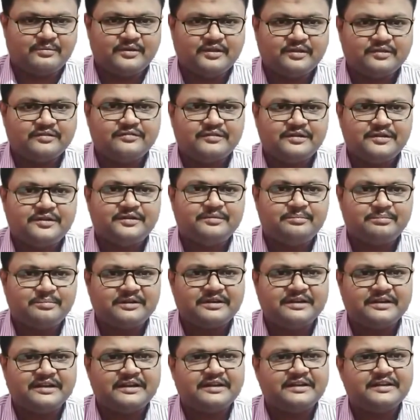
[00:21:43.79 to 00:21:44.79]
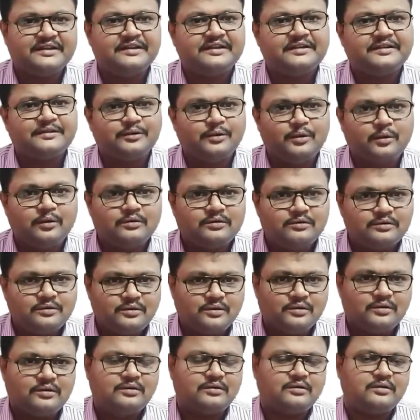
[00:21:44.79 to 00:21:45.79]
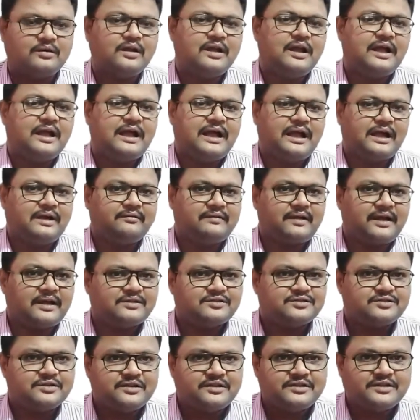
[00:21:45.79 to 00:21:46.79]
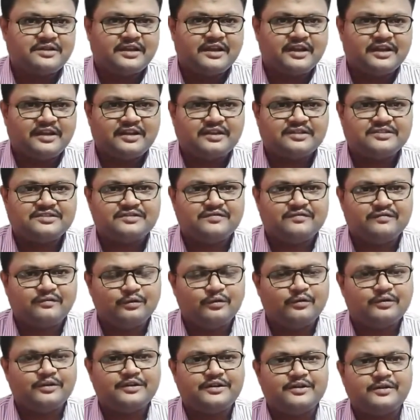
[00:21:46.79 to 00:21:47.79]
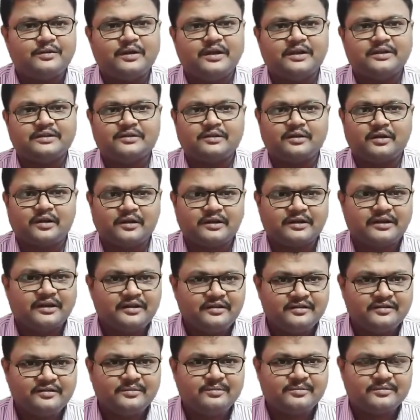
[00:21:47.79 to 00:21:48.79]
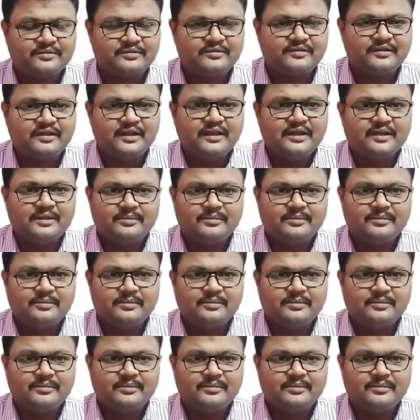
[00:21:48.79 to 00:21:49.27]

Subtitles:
because we particularly don't know how actually the energy flown into other organisms,